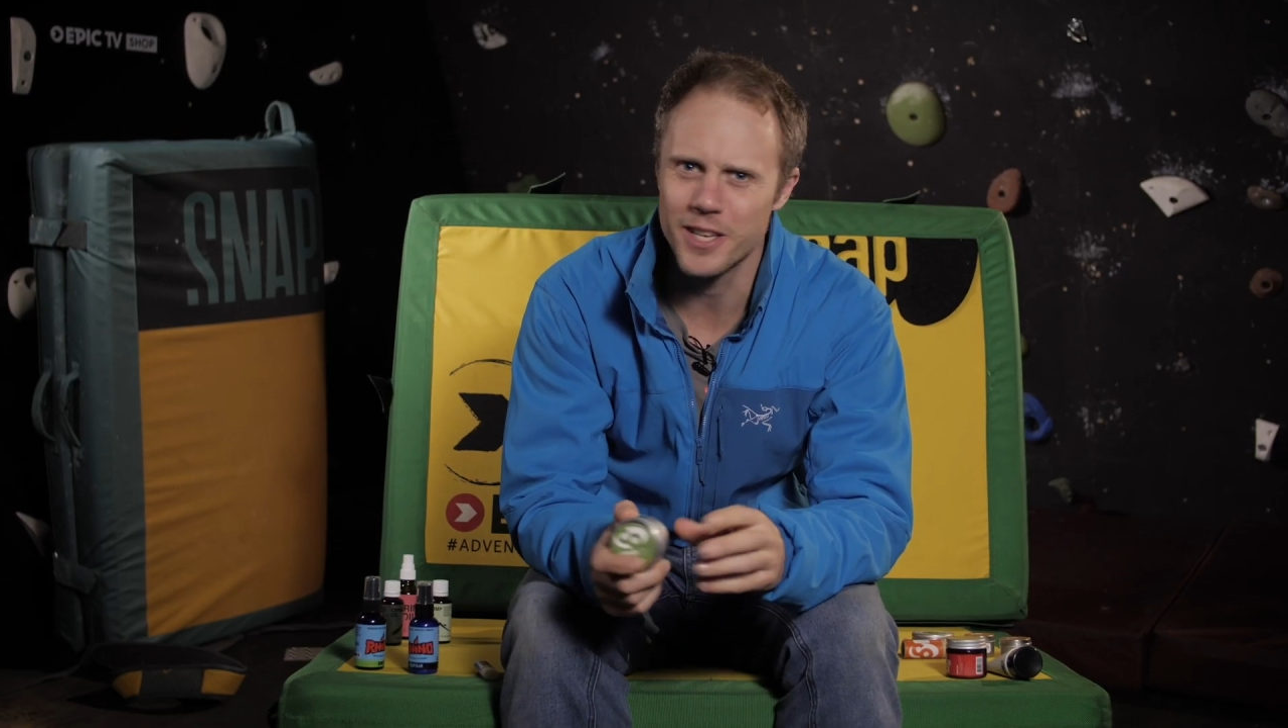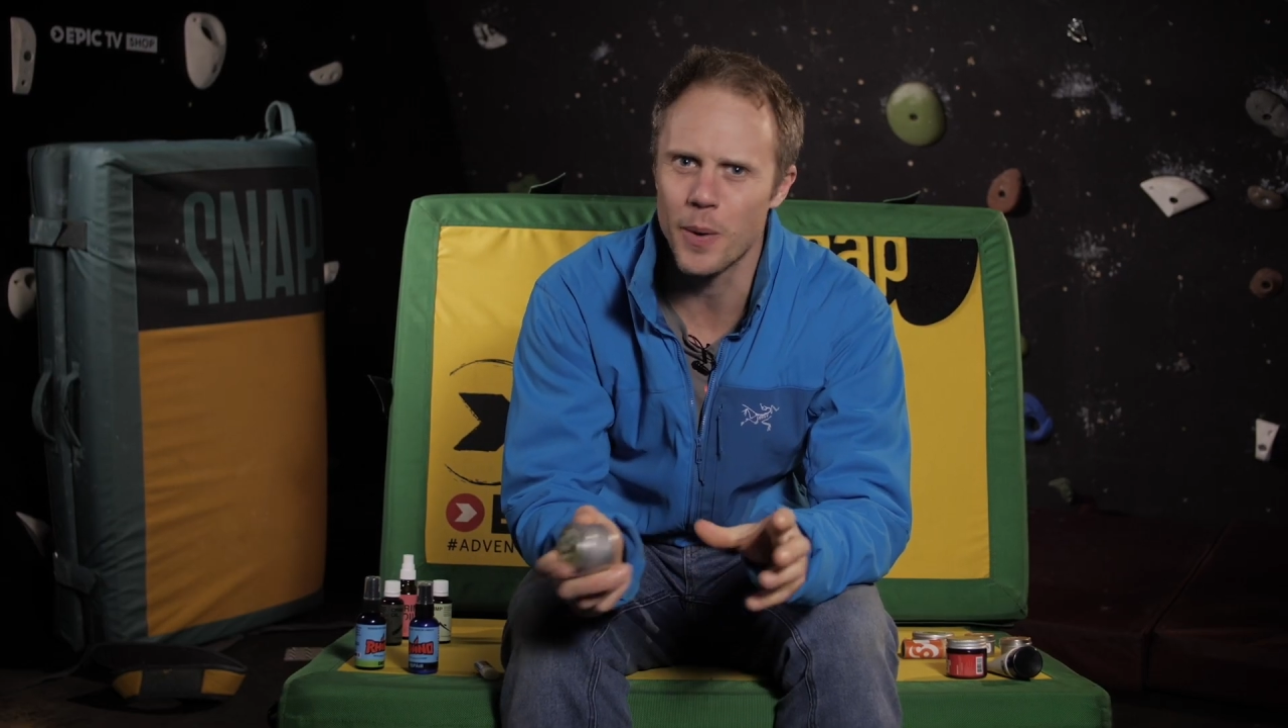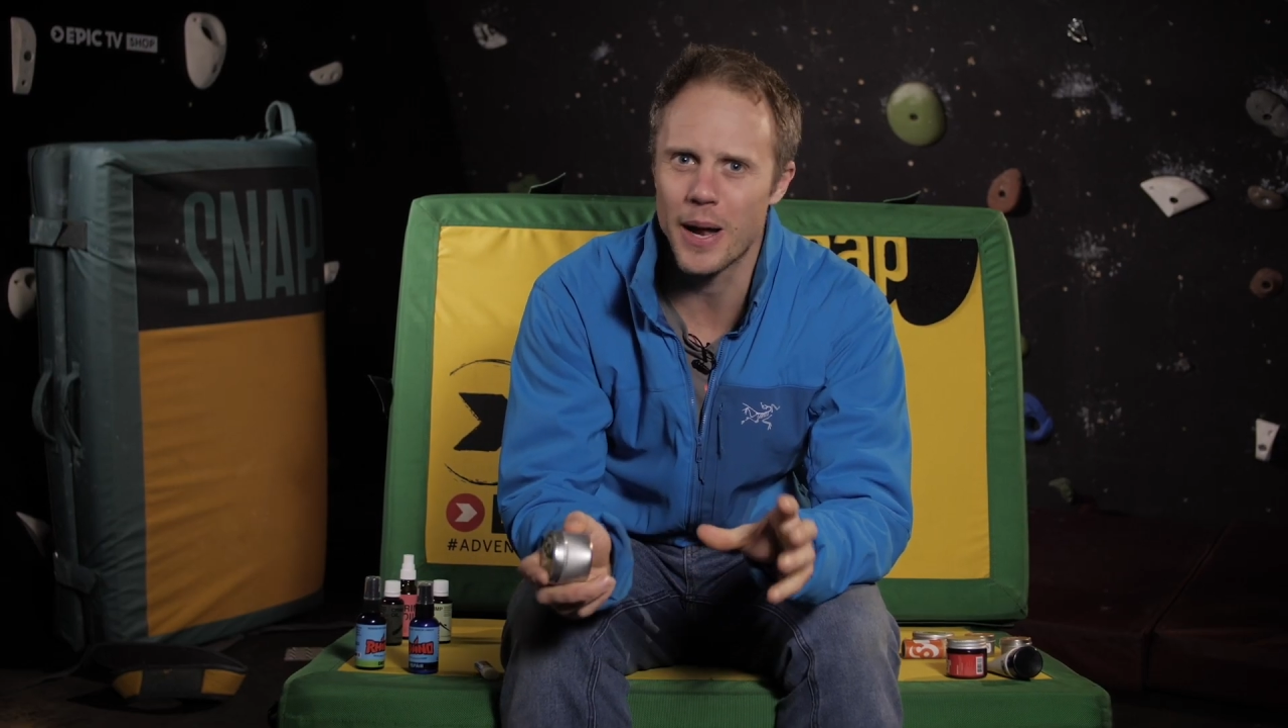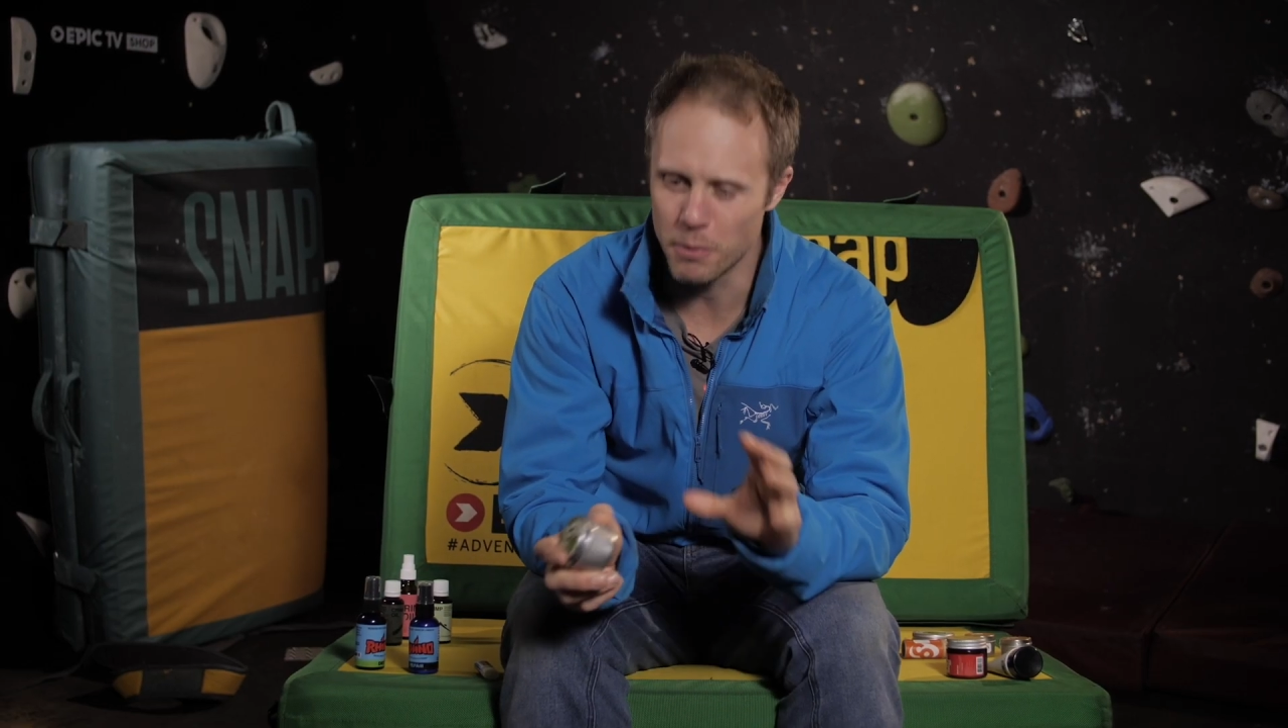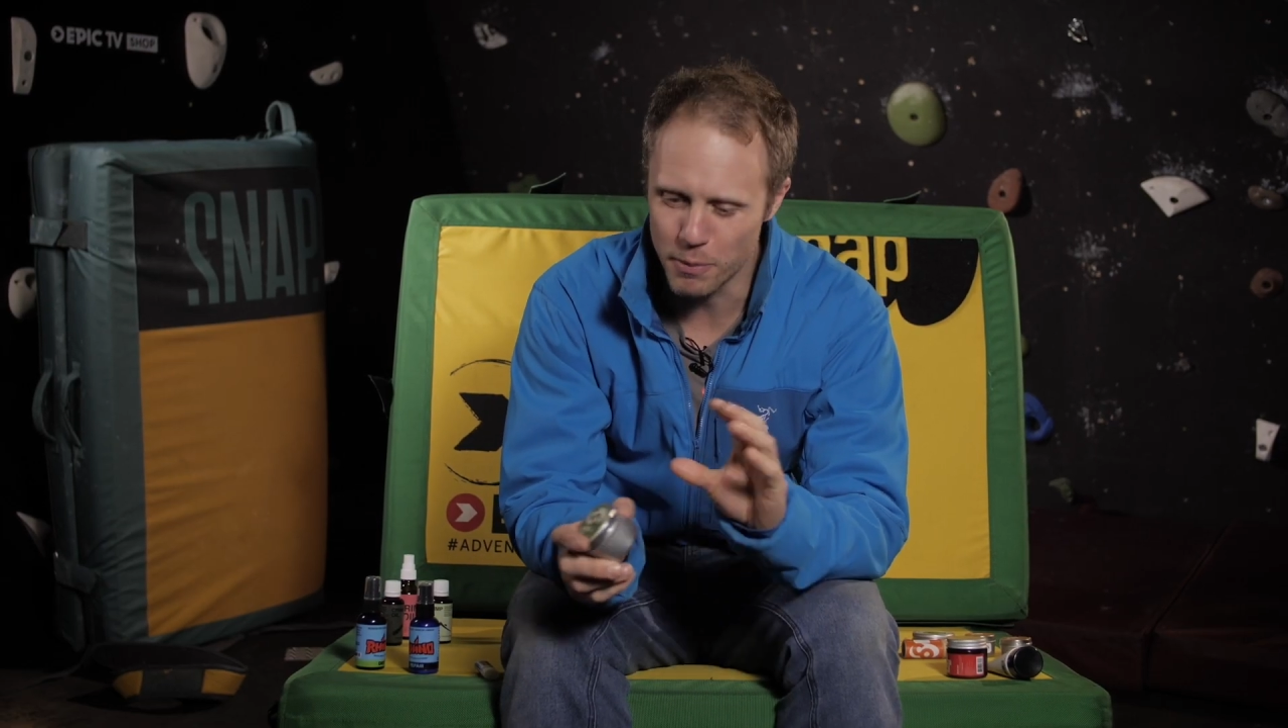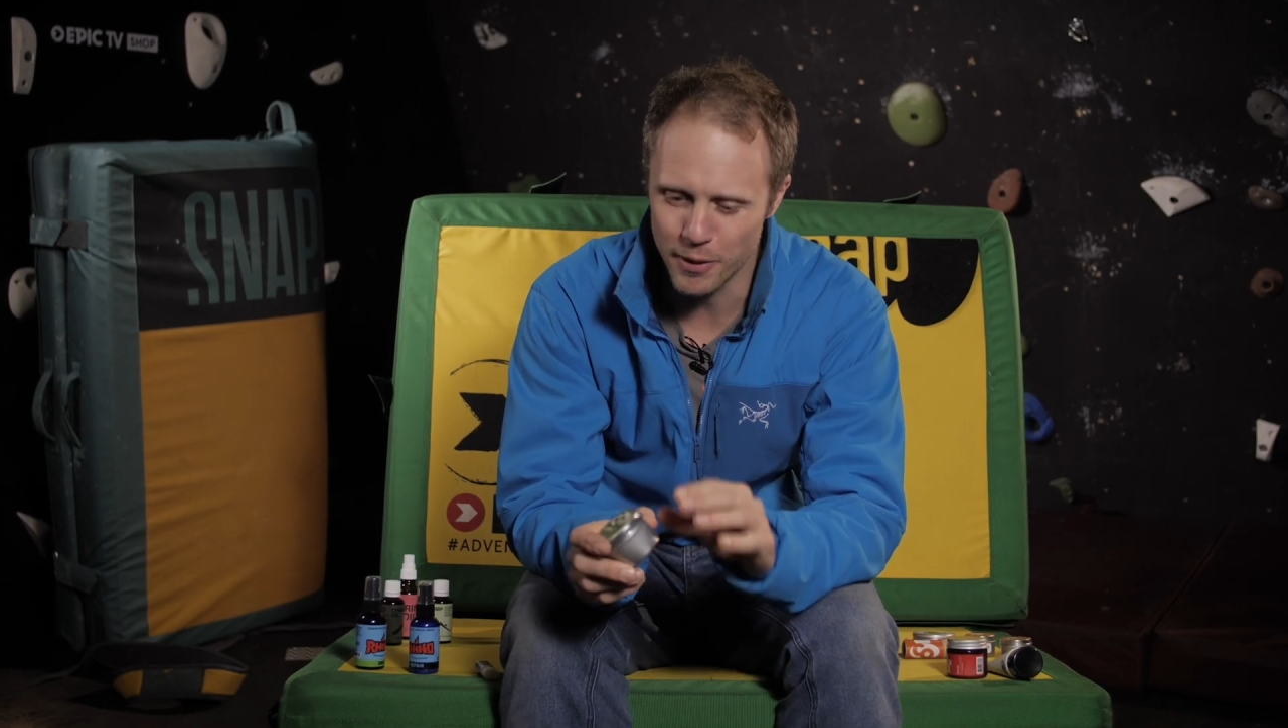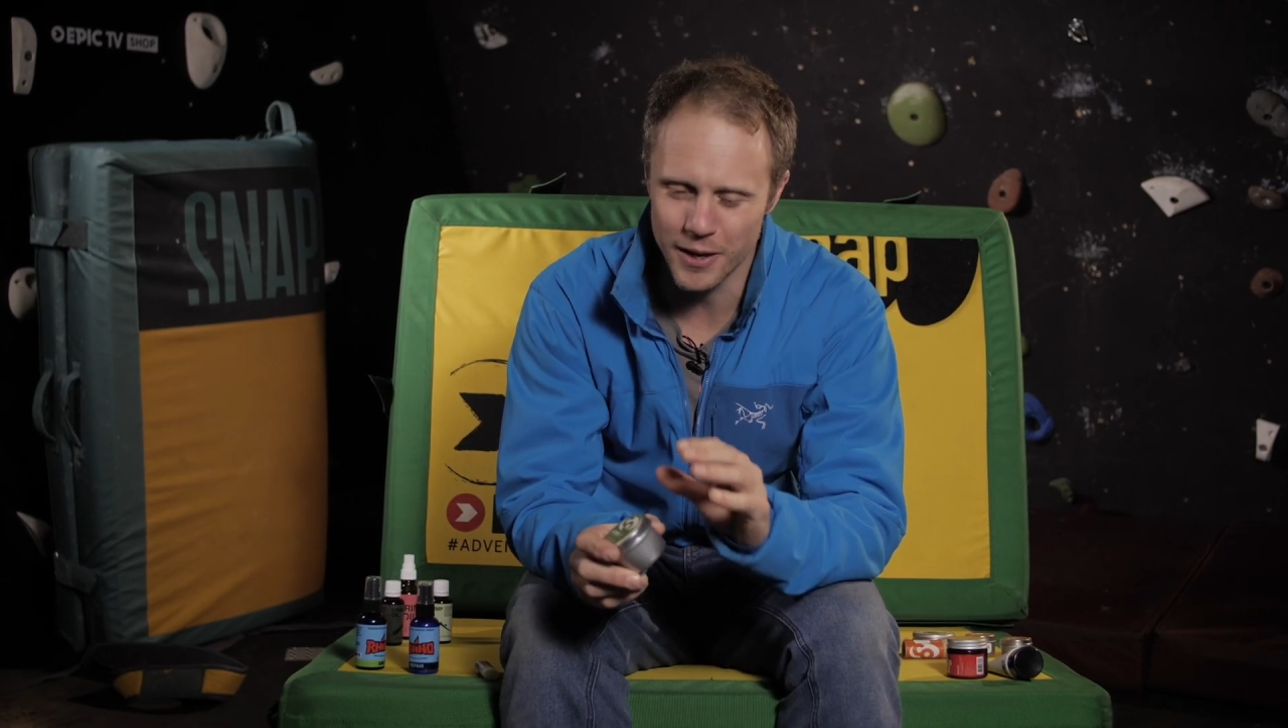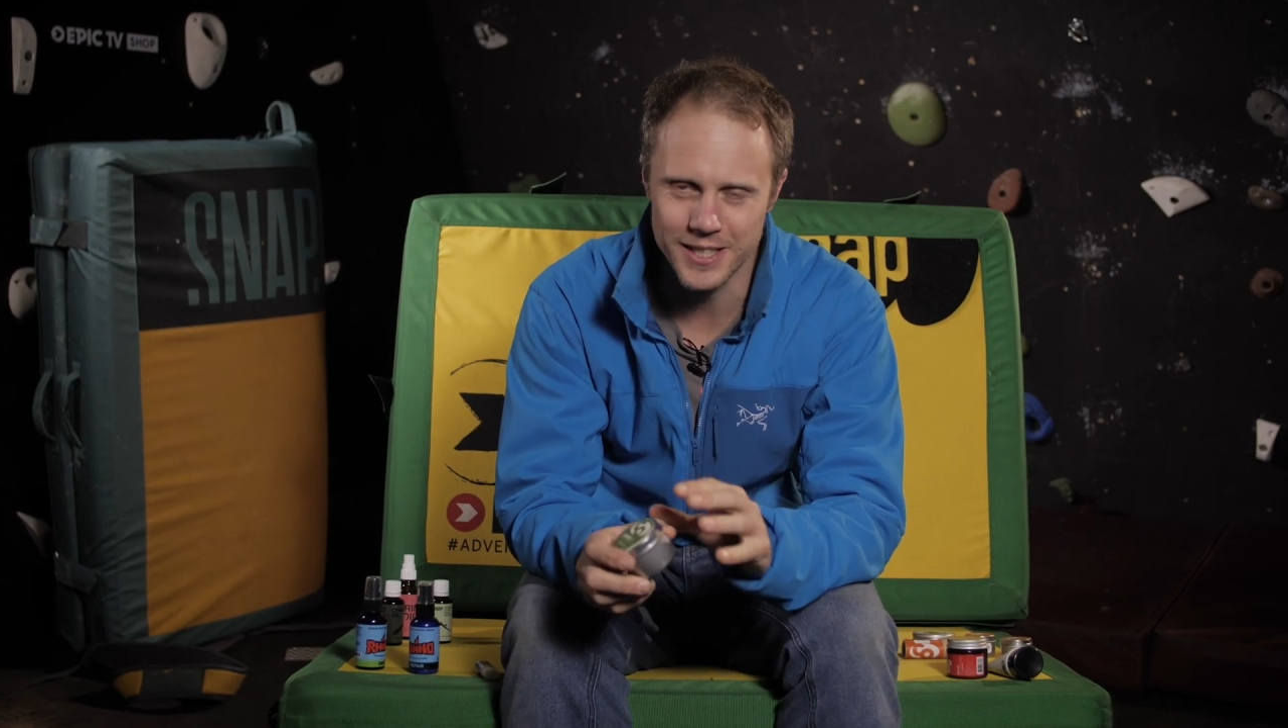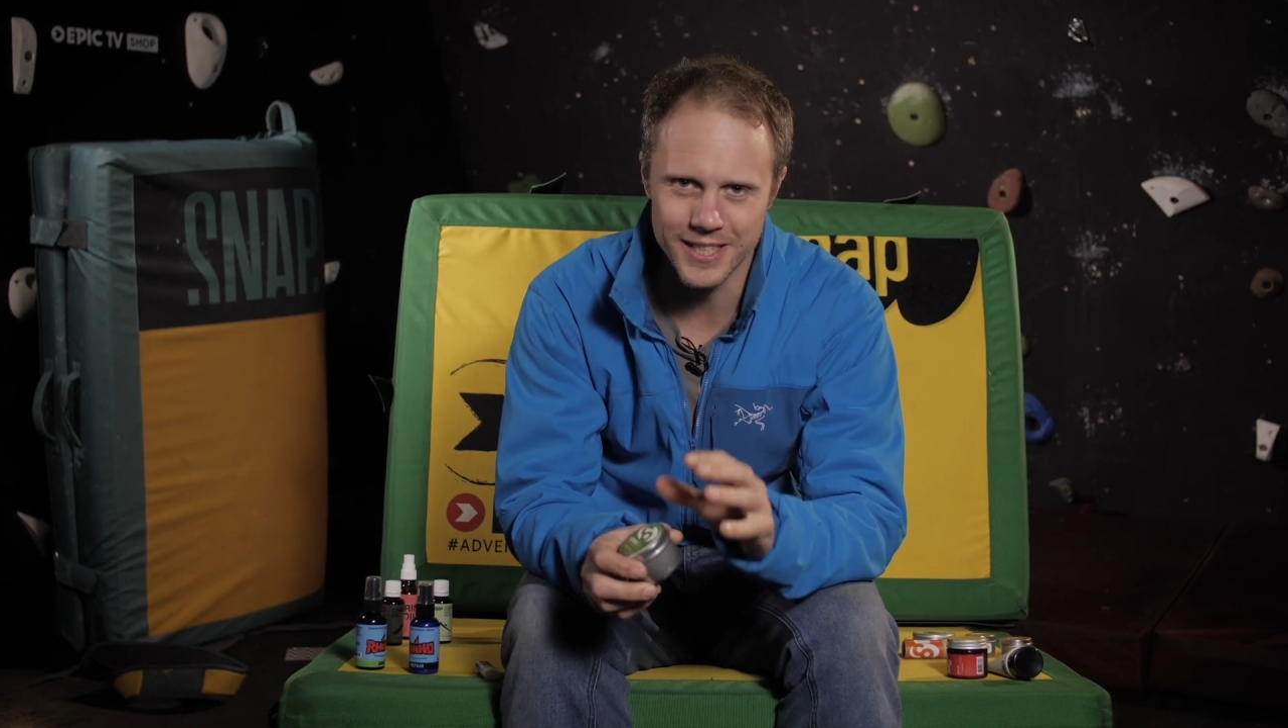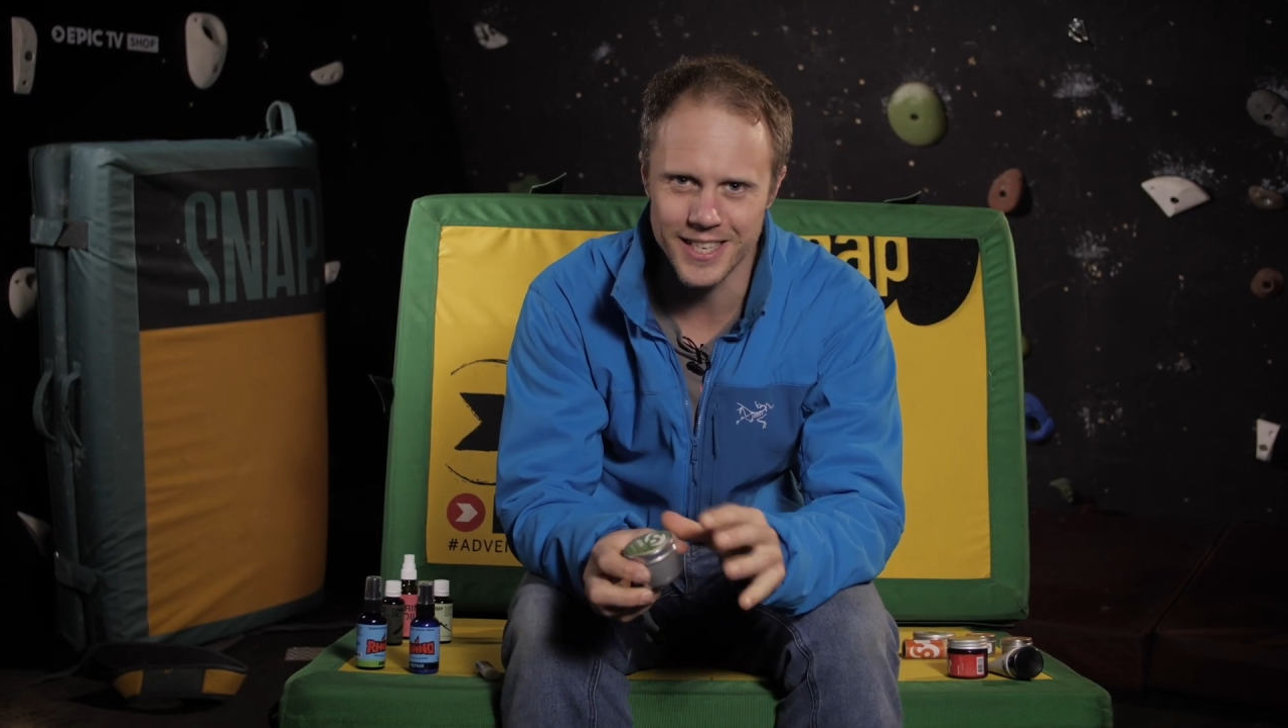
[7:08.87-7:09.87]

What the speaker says: No animal products